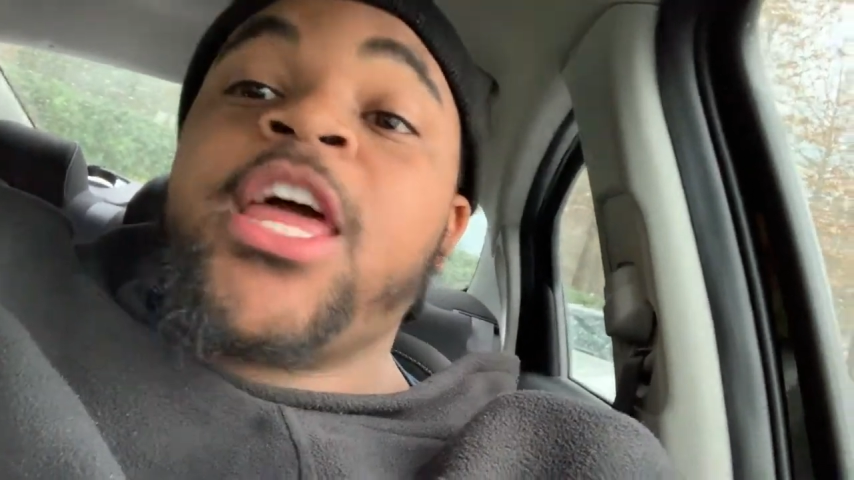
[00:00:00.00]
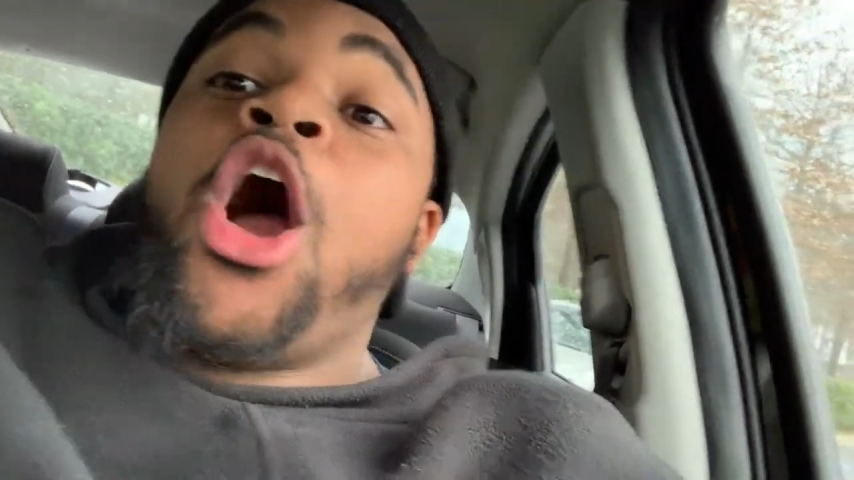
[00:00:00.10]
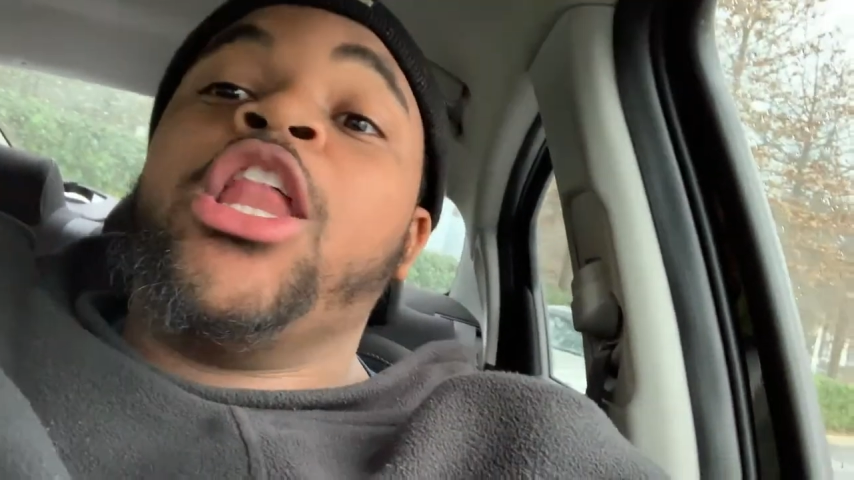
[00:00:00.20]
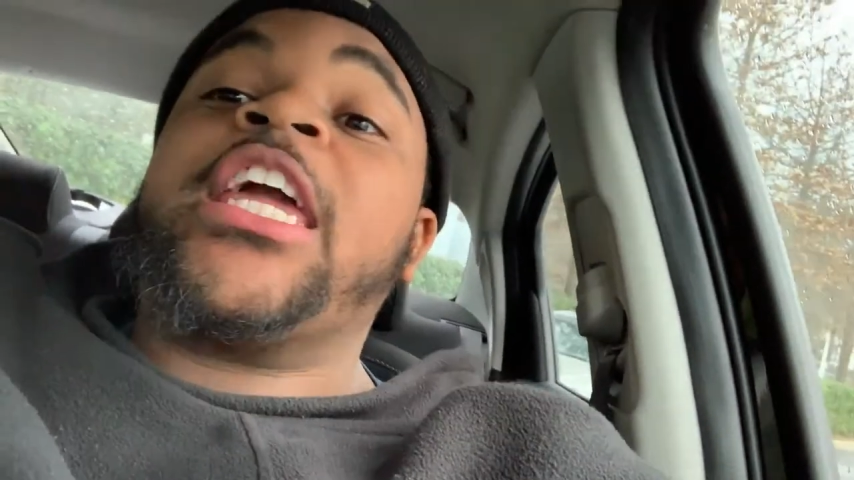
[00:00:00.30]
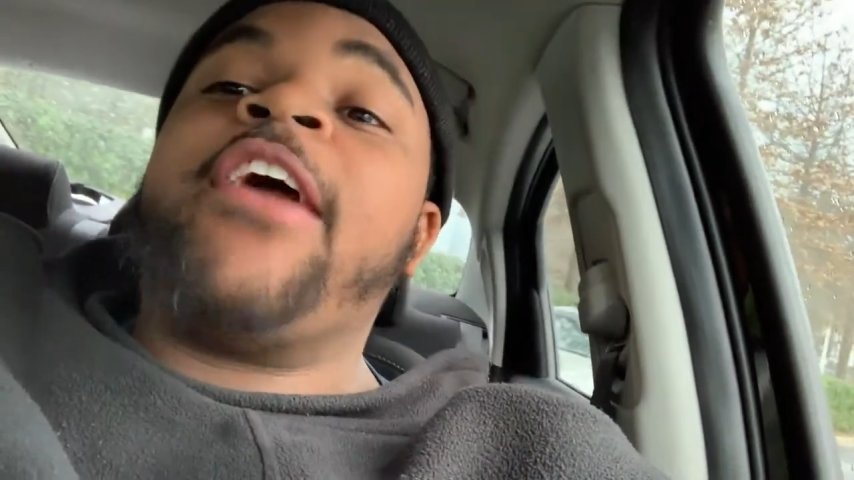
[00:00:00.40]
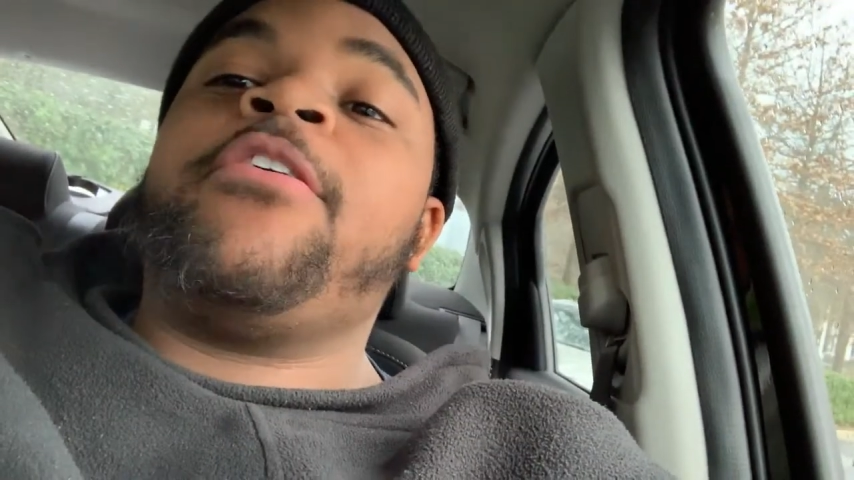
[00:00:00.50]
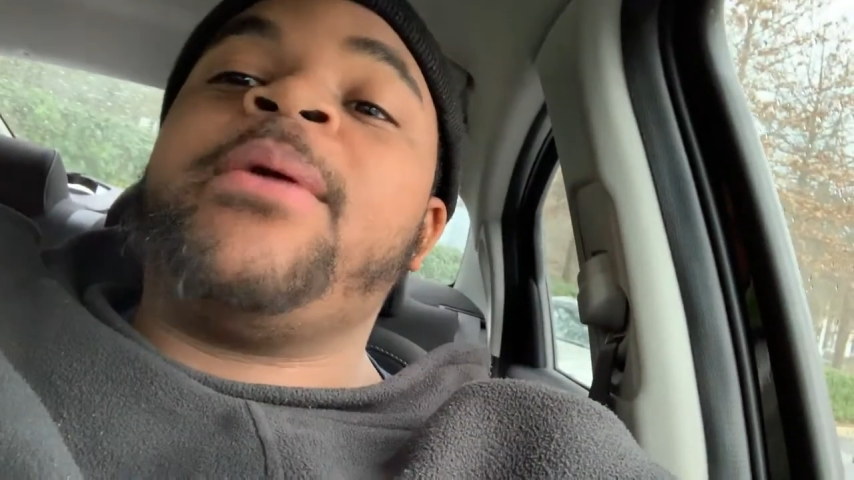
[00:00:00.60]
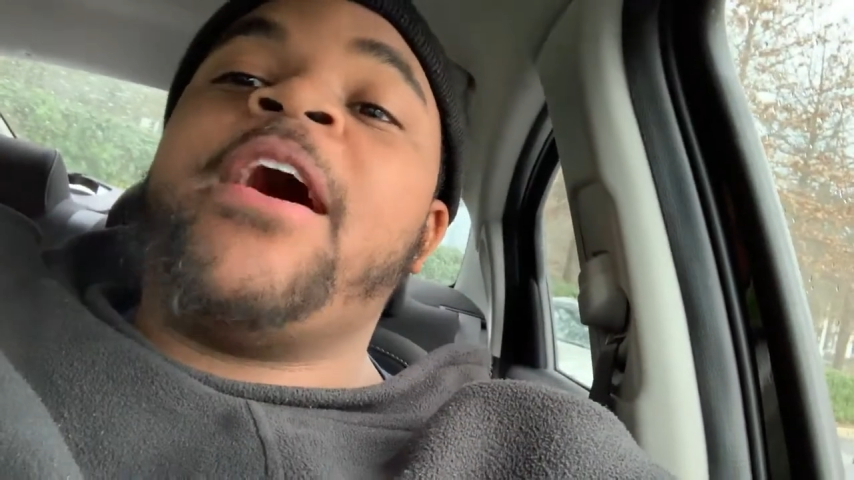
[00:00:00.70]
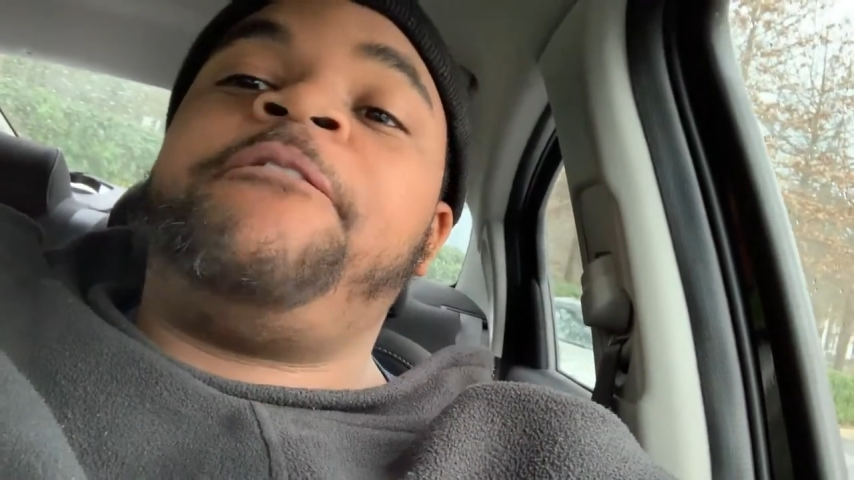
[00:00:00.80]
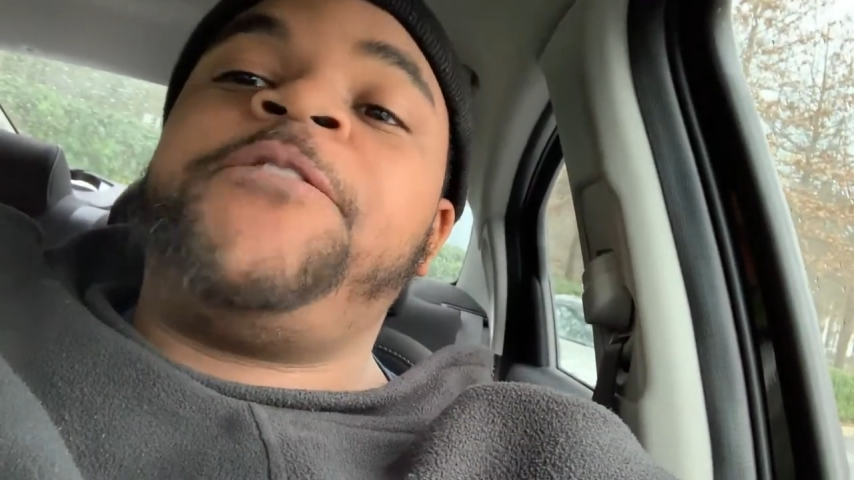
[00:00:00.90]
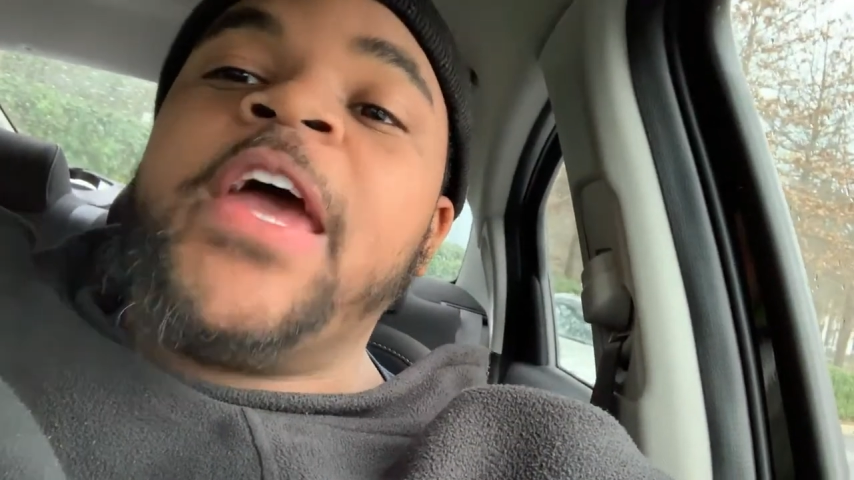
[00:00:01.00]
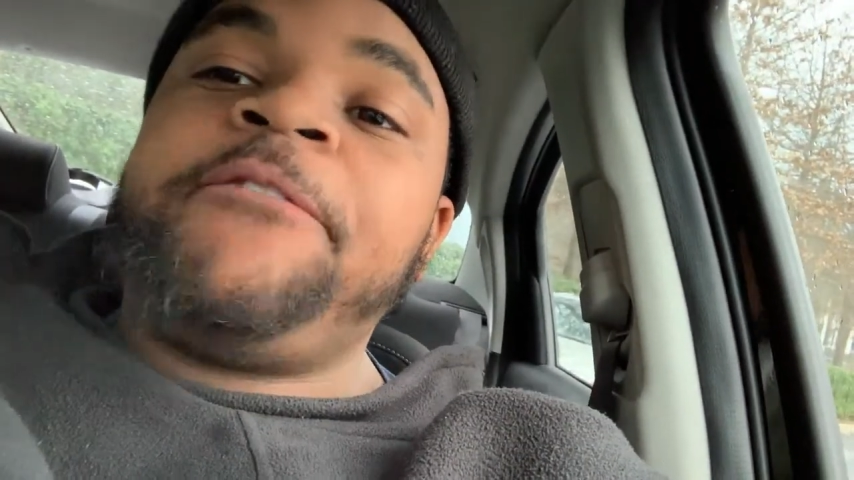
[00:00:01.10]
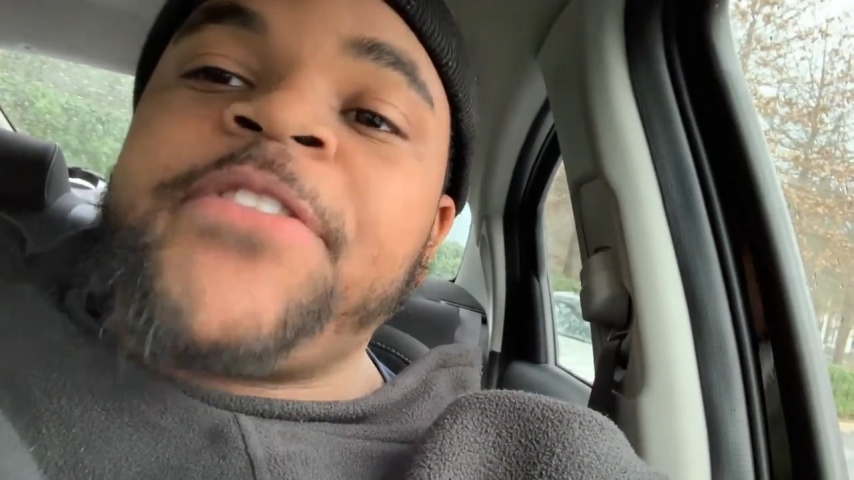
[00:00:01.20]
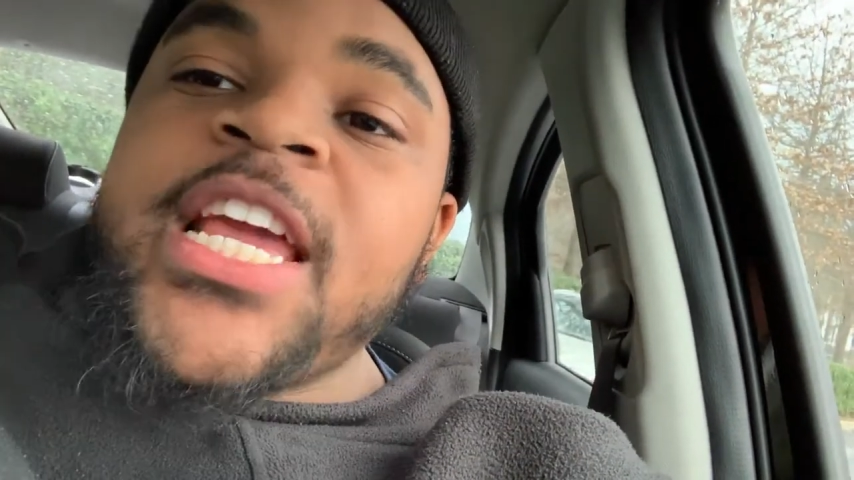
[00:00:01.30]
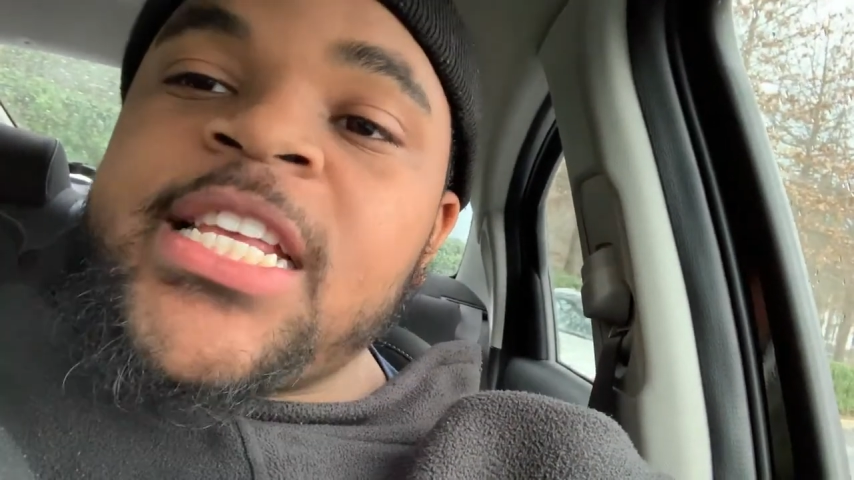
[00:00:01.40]
They're only giving me a
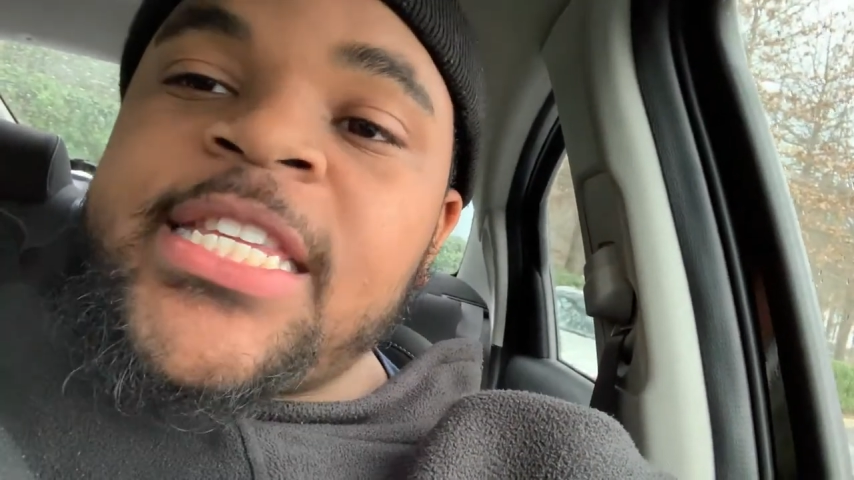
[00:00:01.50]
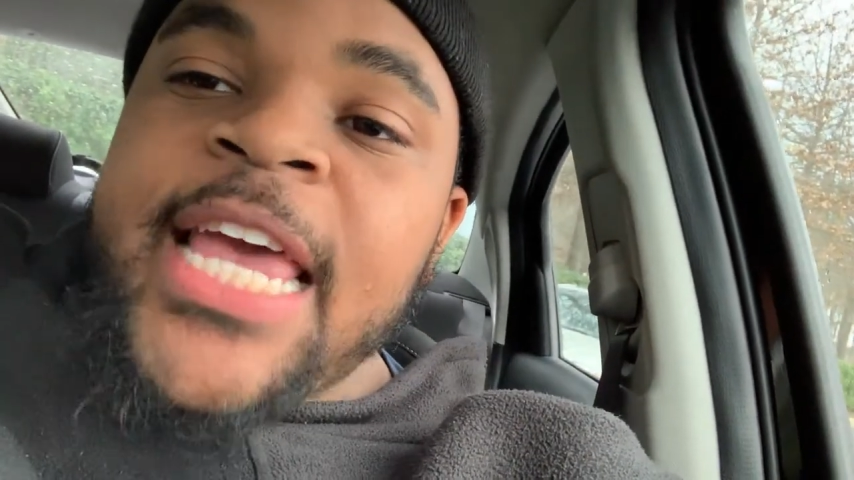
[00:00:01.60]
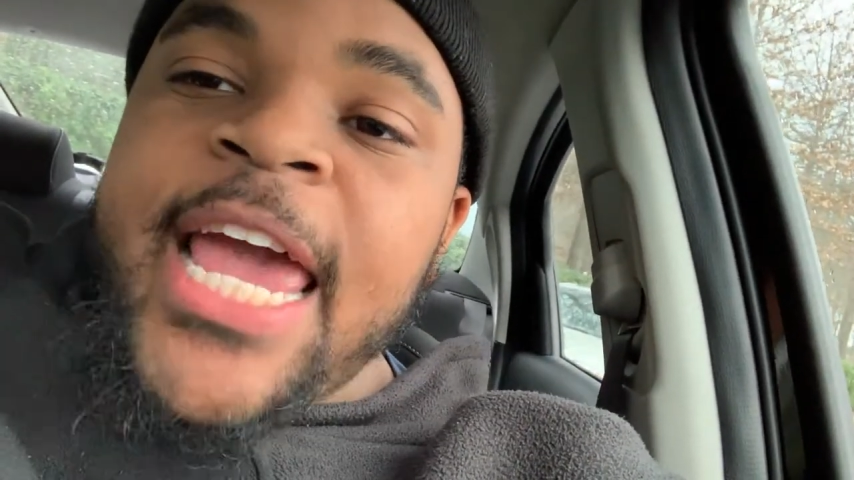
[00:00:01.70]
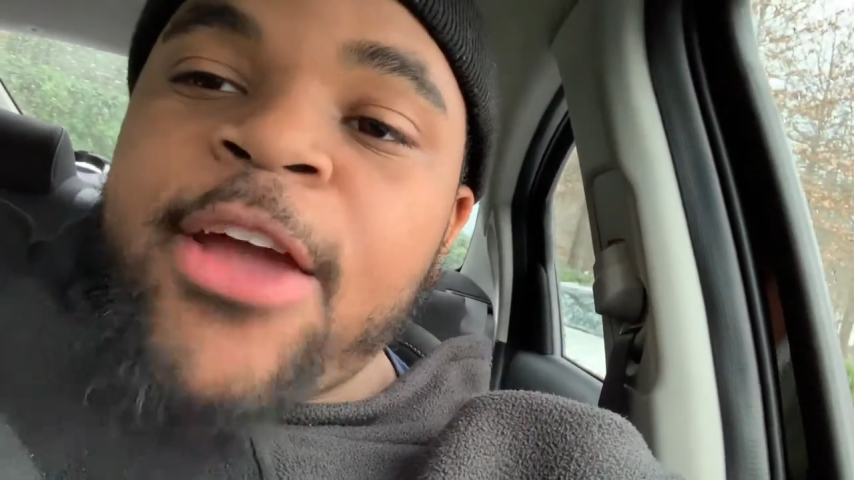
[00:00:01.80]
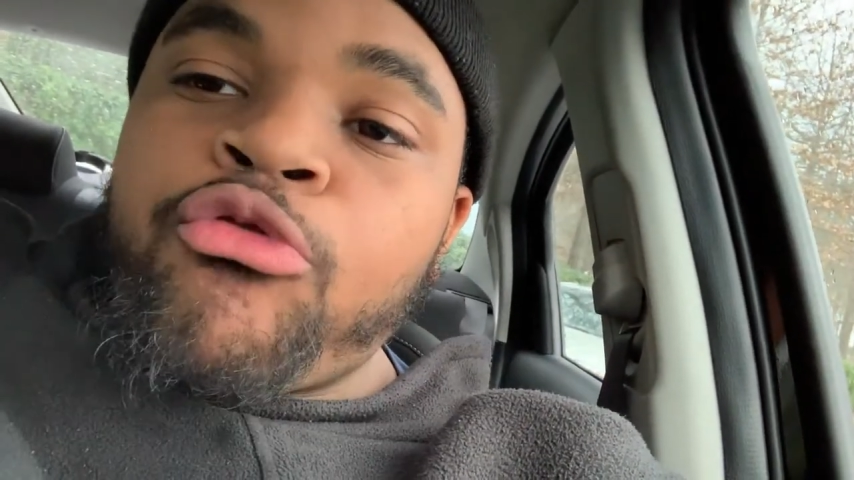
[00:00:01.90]
fifty cent